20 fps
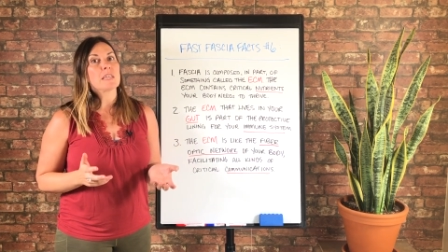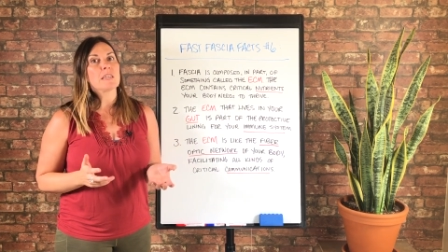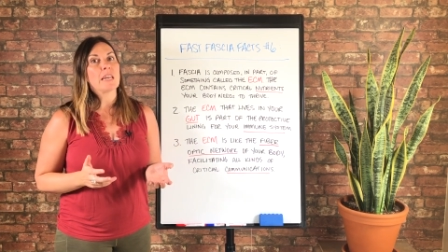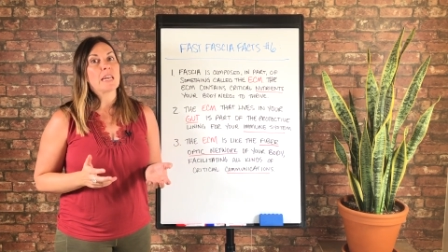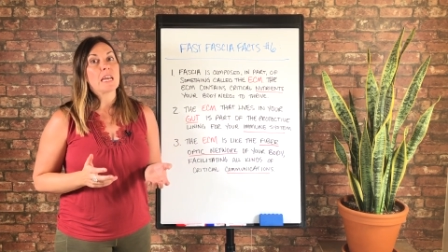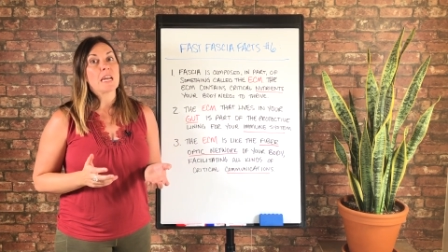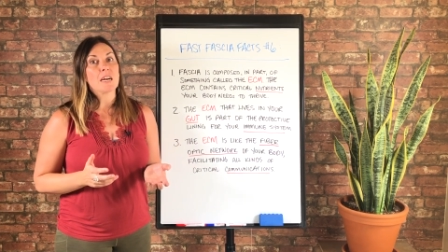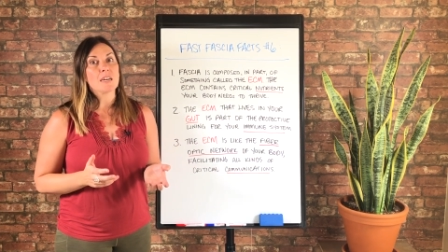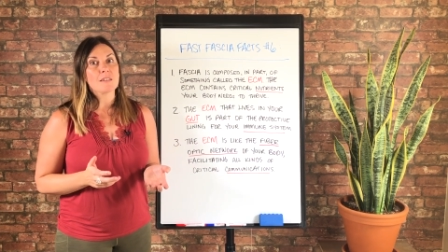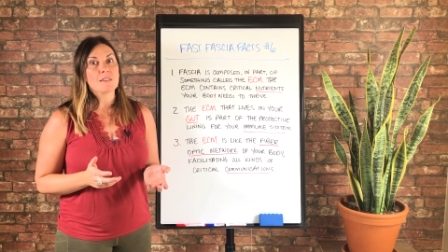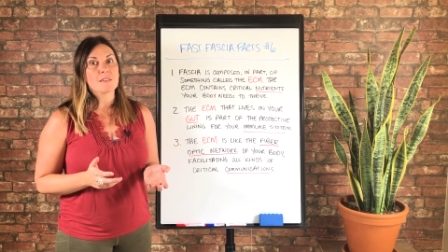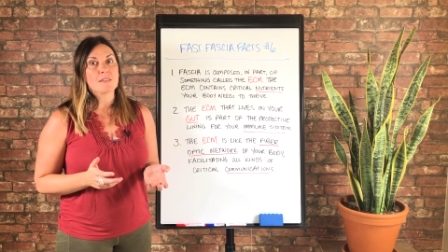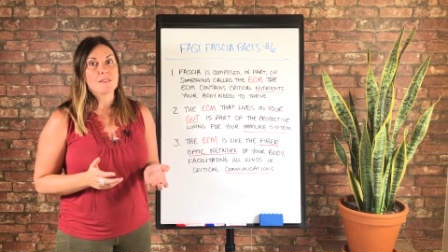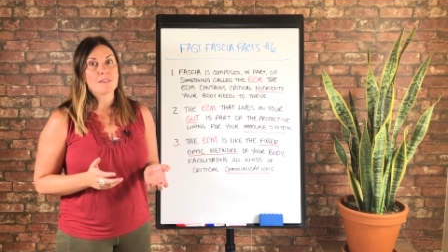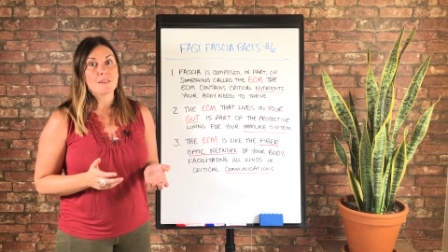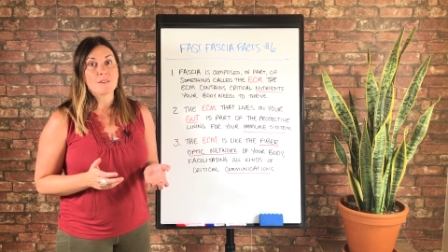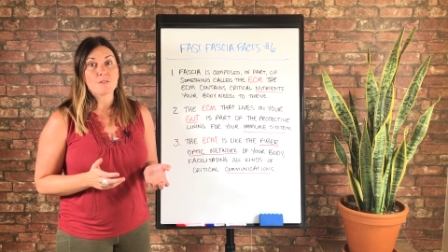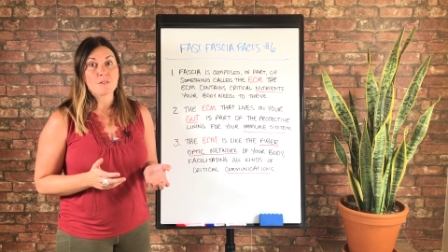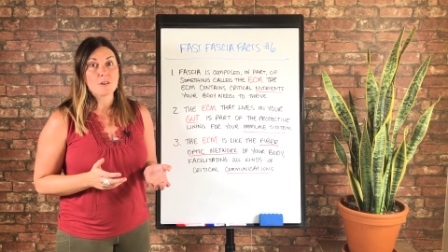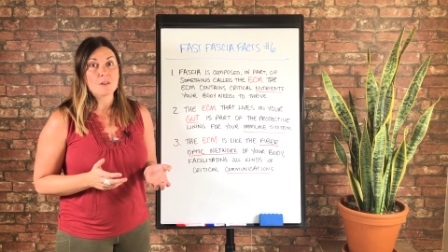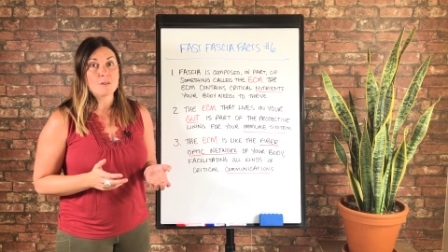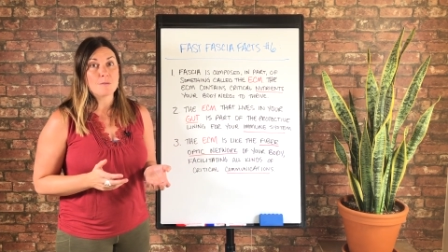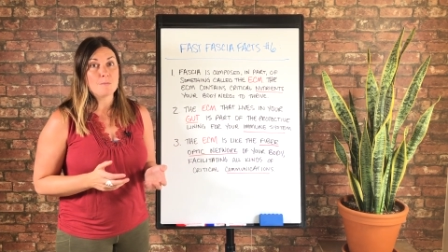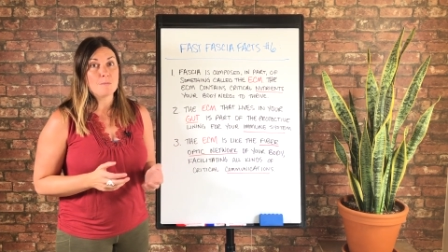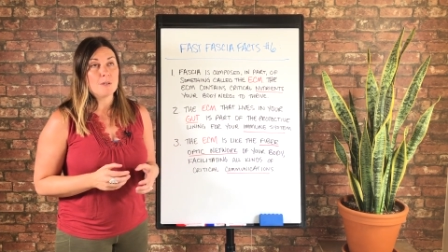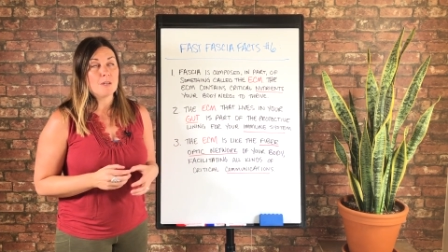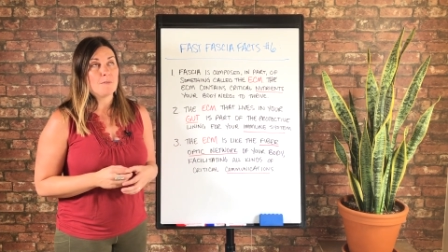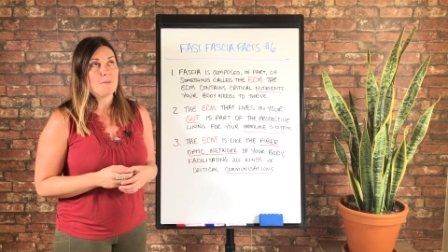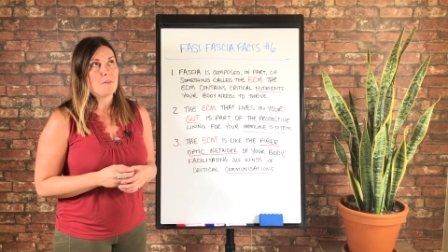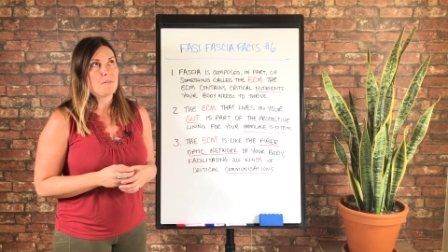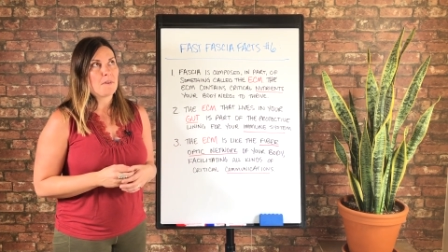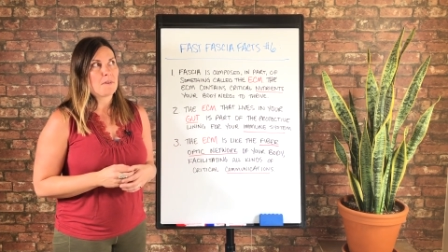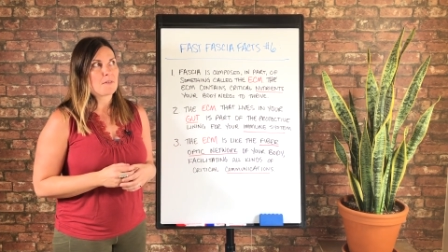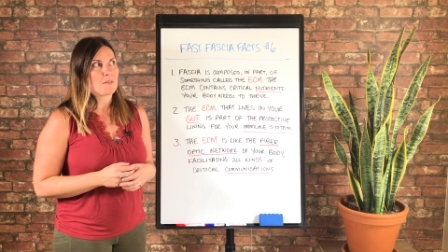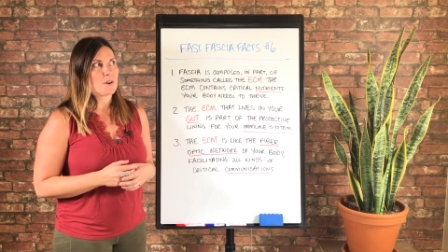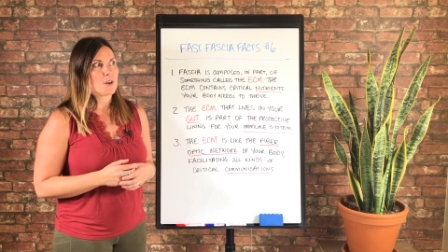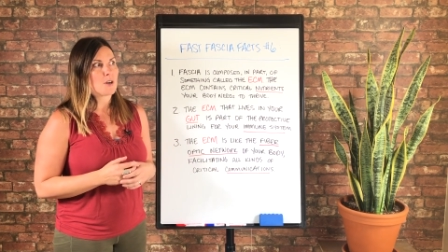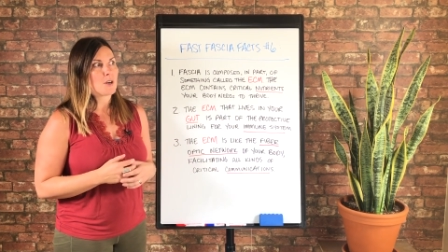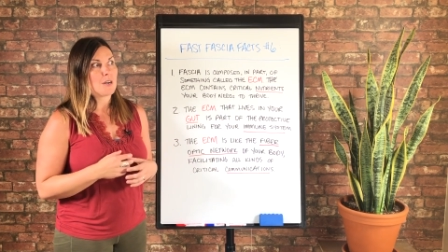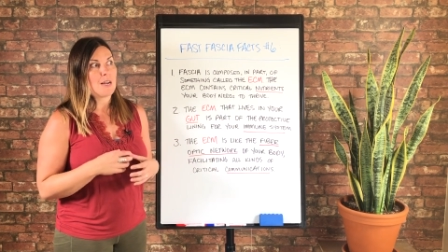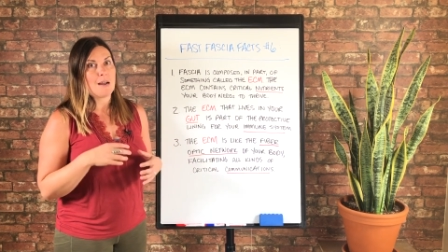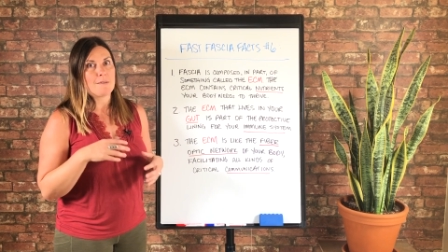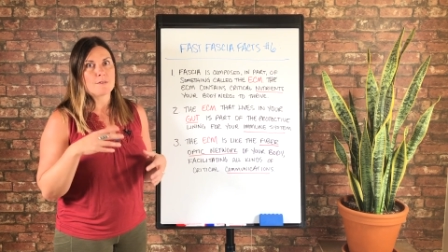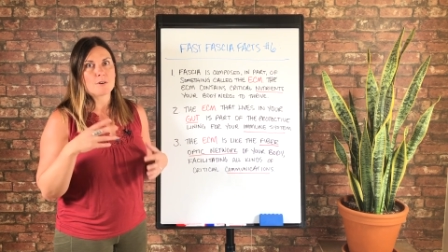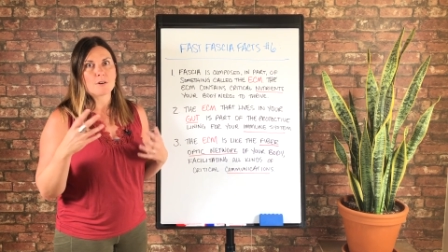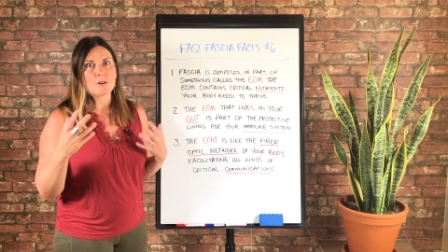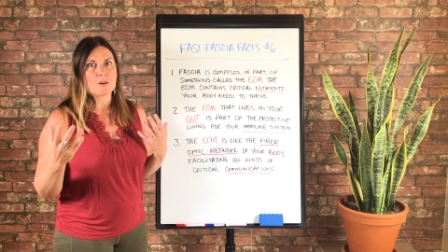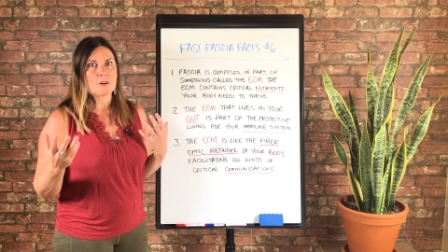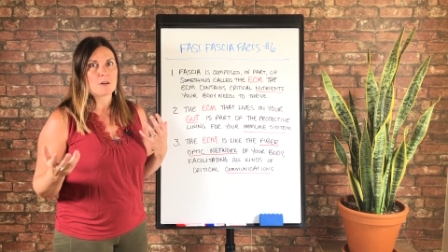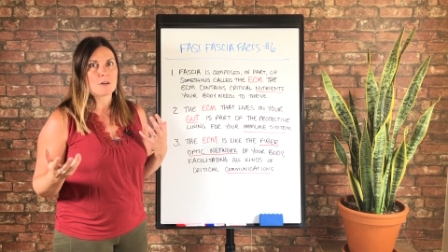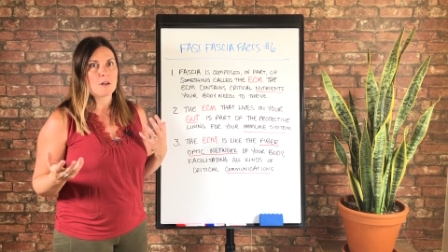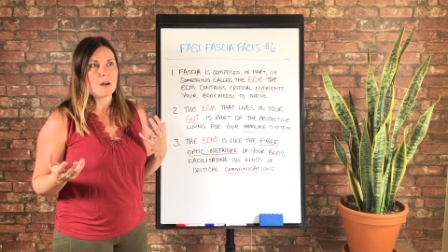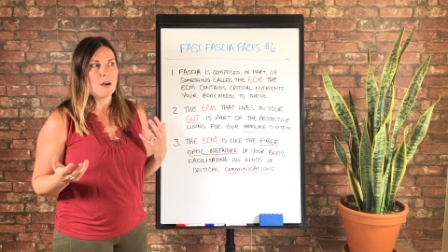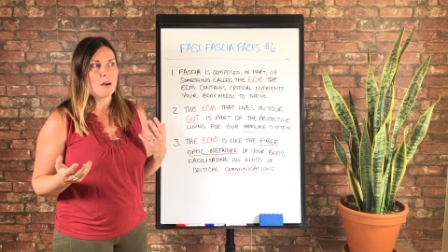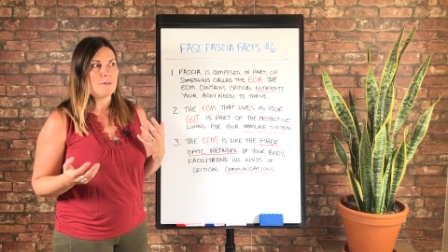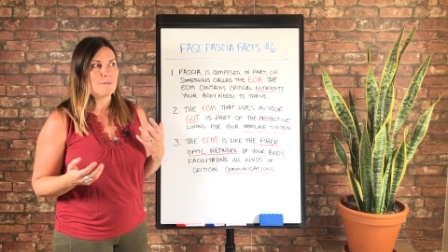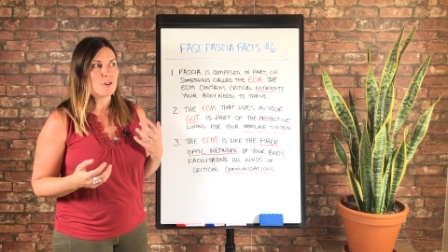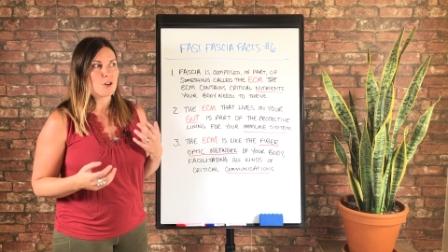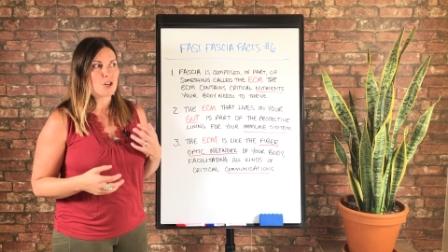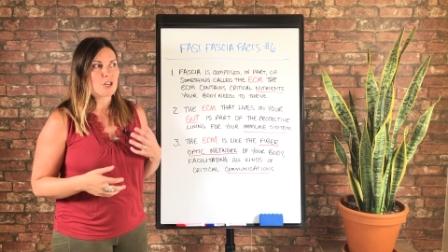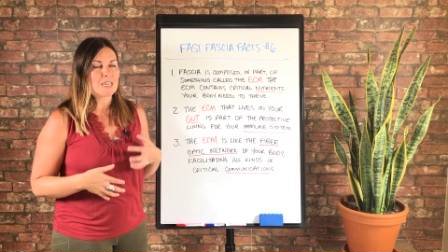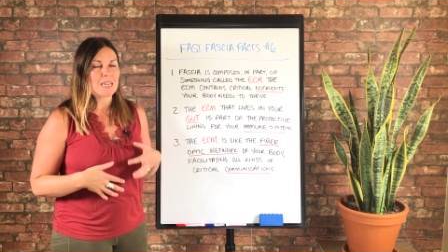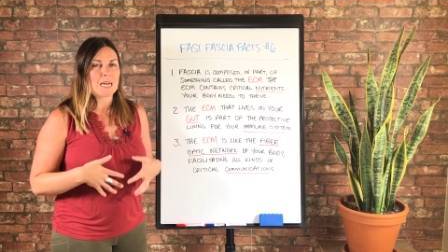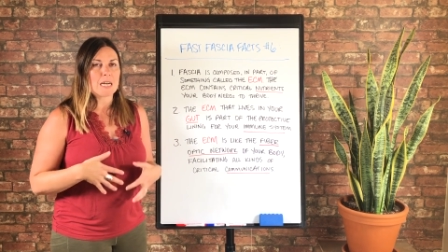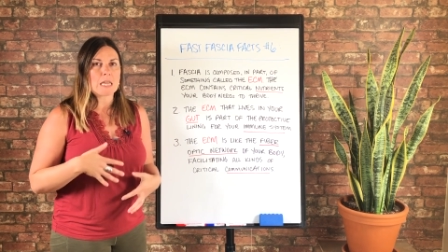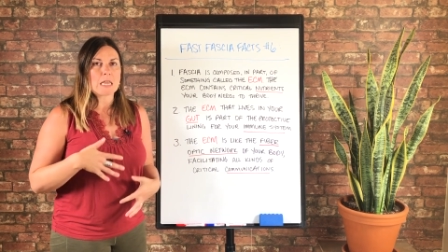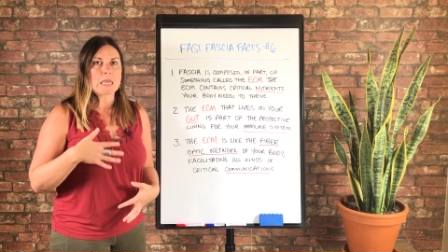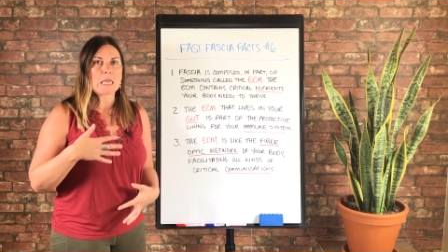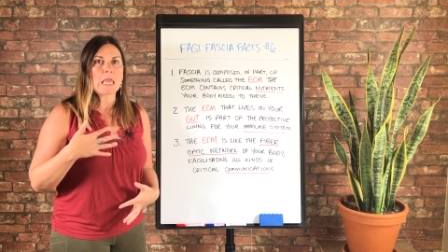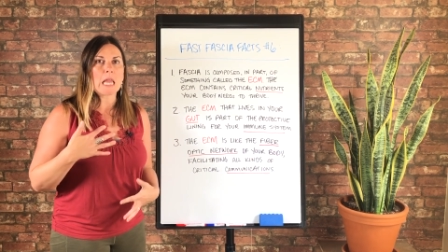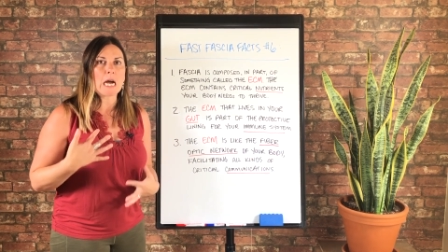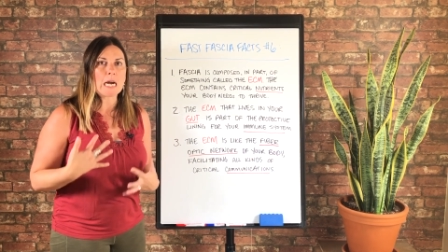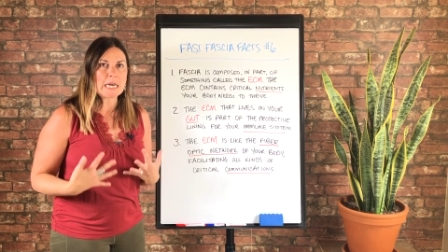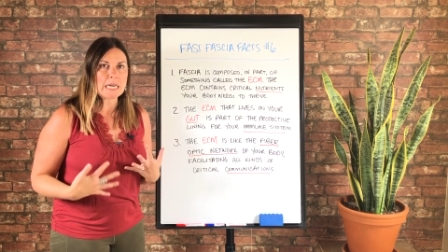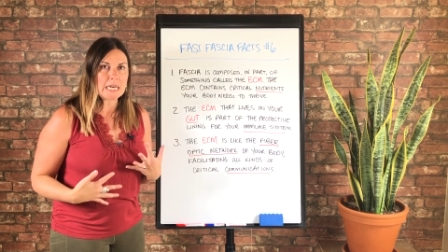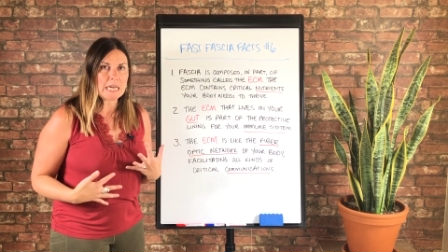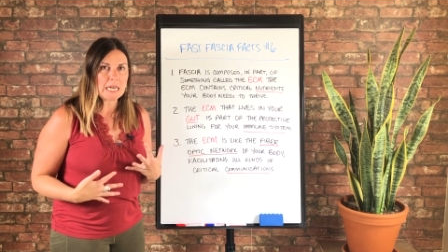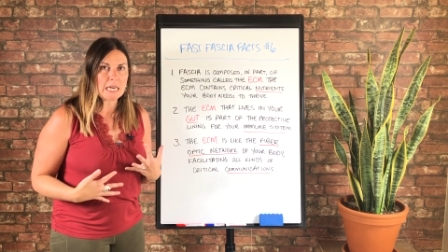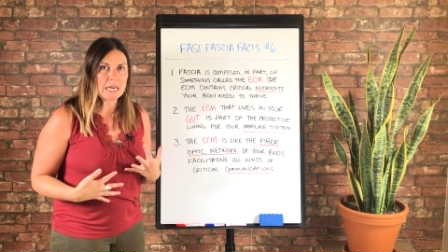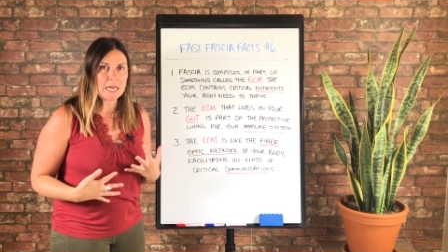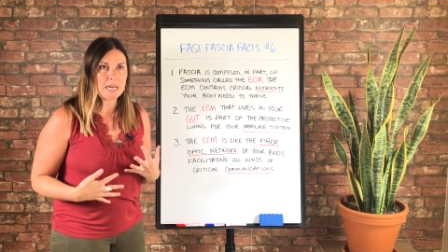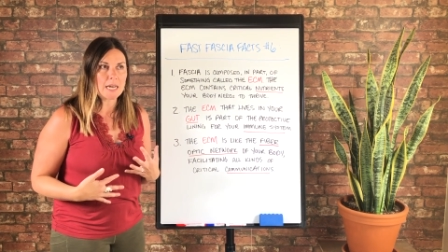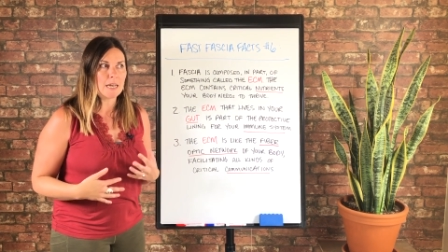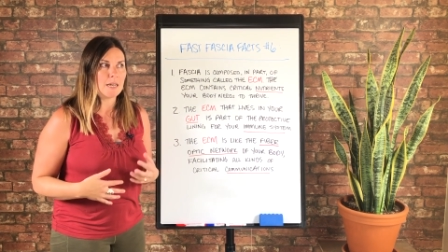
leaky gut syndrome, if you've ever ever heard of your gut lining,